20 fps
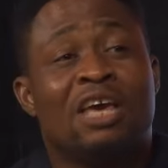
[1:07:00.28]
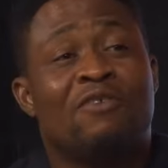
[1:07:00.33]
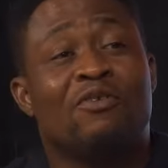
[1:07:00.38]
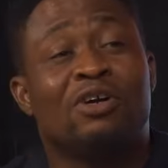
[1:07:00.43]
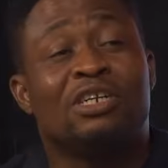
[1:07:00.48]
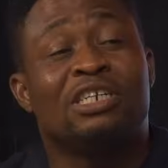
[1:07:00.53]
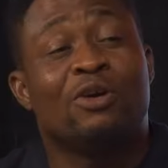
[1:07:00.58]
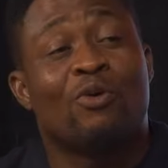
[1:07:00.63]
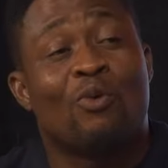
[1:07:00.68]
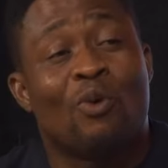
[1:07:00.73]

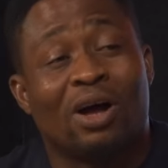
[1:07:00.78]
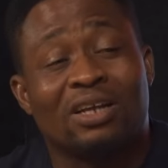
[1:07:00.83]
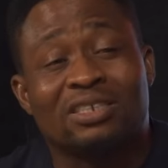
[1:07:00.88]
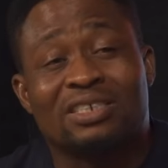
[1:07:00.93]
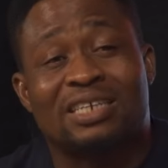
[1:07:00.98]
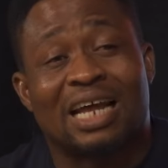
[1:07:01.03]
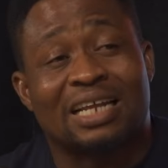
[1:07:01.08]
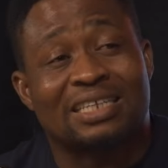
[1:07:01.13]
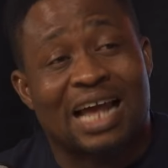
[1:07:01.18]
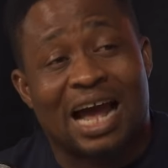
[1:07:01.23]
even the
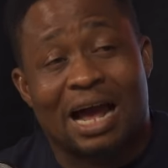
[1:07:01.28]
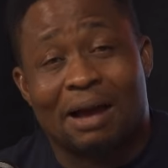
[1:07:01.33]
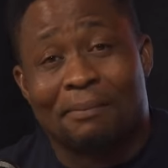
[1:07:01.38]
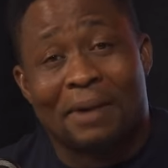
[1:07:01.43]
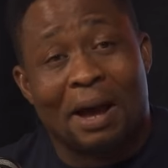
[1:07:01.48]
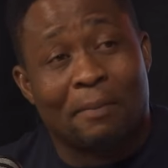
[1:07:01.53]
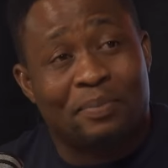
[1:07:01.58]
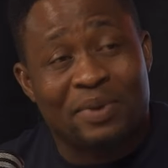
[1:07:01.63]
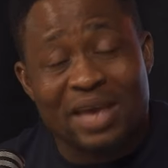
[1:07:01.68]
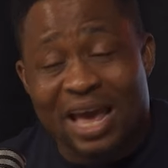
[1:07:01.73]
ones that
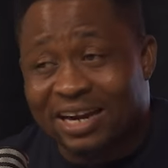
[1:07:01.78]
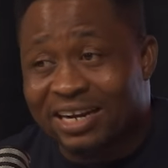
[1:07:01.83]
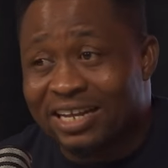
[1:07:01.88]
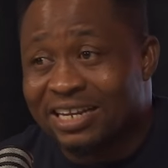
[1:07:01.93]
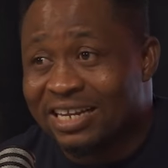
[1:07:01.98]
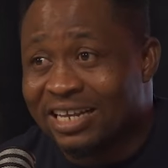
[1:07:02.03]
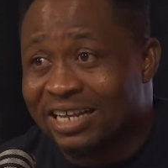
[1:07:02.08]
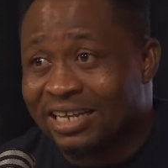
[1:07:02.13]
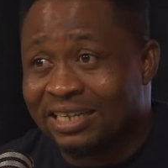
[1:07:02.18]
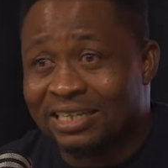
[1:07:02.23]
I'm
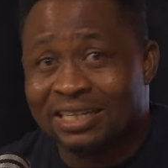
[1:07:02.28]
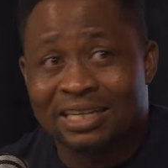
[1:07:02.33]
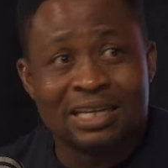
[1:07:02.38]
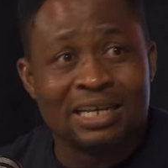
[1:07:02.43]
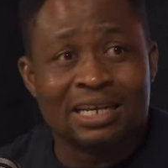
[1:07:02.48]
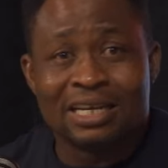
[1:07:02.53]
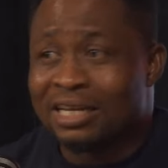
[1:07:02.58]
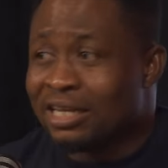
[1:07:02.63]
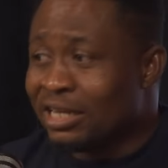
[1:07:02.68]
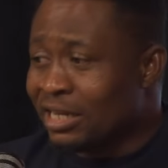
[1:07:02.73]
appearing in,
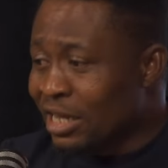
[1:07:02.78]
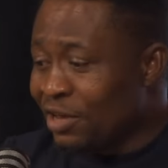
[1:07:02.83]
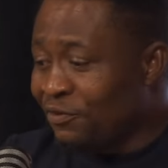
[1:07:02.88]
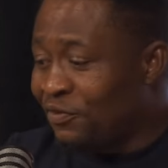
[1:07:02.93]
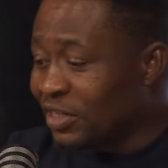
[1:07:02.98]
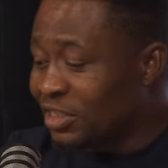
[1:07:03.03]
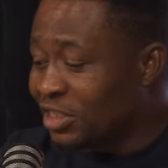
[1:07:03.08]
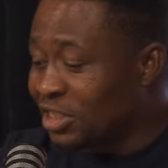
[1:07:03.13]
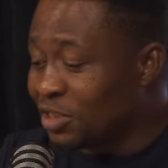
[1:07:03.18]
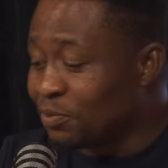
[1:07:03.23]

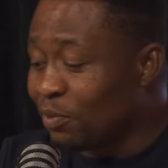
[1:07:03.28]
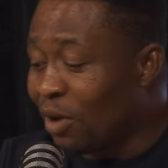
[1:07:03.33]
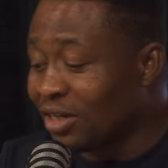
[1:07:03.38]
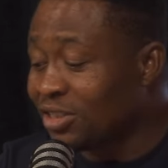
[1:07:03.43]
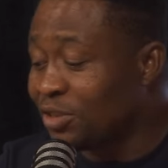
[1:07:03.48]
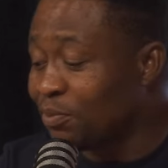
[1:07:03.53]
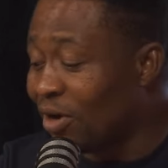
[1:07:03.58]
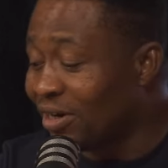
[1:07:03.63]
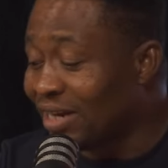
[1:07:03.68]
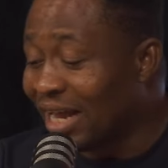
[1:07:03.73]
if it is
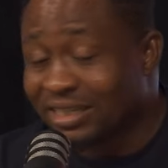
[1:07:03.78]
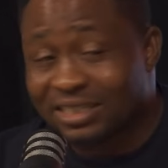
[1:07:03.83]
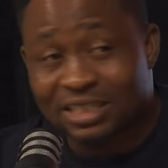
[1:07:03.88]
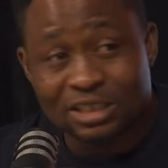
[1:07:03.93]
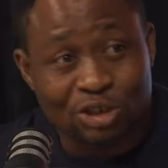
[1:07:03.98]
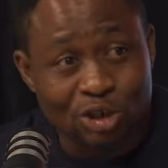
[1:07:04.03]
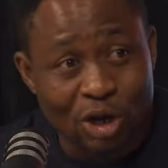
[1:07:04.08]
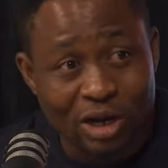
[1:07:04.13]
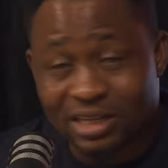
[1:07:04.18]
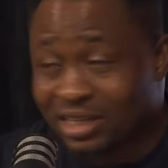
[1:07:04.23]
much more than
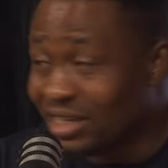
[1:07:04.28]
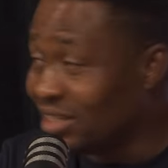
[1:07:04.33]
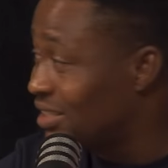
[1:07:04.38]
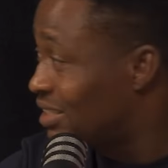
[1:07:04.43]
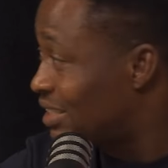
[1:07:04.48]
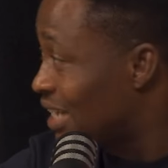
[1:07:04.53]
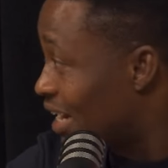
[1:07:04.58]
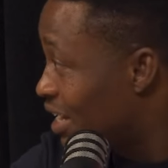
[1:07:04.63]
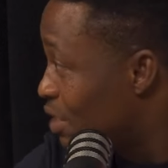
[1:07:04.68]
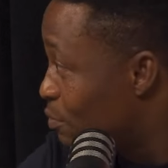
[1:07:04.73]
the
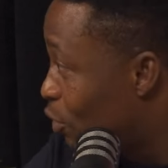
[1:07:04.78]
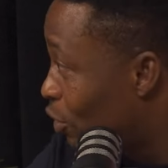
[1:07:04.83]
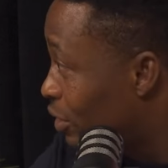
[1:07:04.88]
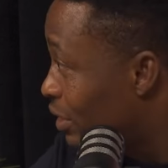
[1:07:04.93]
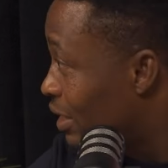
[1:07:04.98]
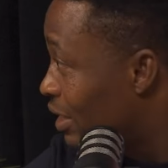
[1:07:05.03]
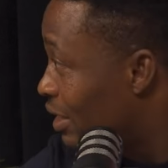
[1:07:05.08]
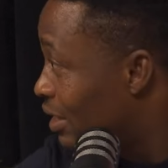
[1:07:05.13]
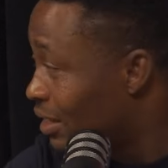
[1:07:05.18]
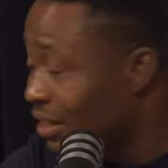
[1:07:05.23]

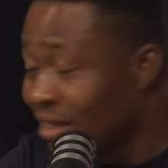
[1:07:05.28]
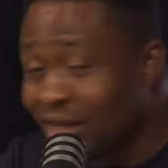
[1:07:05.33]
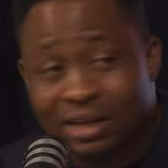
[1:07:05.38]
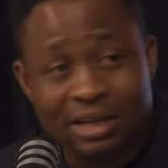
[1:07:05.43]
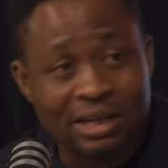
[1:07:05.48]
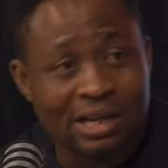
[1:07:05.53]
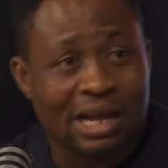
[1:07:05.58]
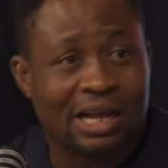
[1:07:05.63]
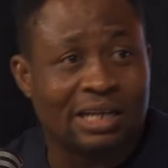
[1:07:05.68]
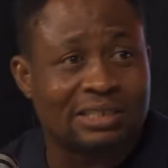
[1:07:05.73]

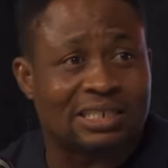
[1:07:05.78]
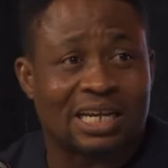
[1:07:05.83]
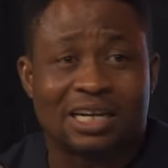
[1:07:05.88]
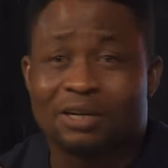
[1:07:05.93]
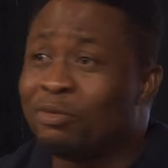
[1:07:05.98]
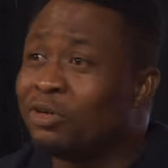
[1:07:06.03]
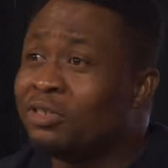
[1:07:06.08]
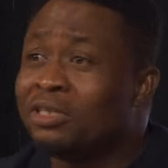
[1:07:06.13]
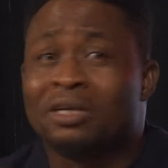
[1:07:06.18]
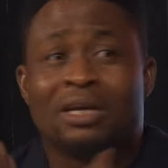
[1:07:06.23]

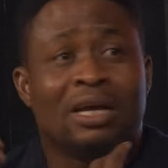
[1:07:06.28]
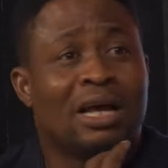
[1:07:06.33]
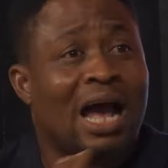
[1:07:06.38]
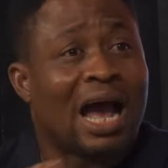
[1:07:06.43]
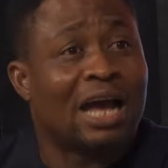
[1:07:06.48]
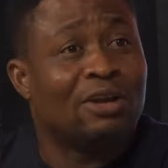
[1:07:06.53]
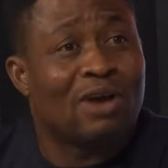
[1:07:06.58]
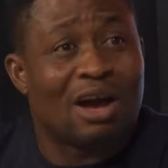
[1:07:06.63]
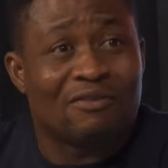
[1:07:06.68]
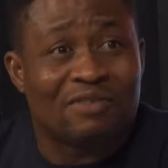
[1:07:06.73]
ceremony,
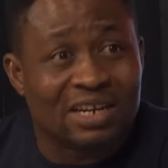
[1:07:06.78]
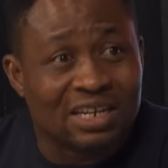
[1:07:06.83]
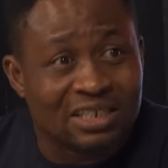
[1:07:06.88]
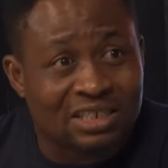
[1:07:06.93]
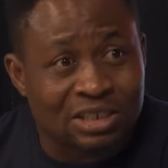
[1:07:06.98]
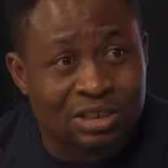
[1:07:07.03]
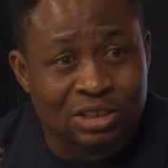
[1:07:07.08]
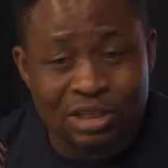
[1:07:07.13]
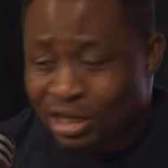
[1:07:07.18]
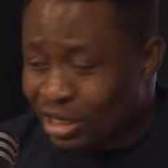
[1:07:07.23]
I don't have
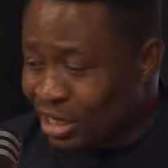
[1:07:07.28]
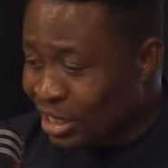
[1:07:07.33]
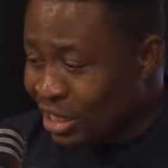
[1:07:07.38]
anything.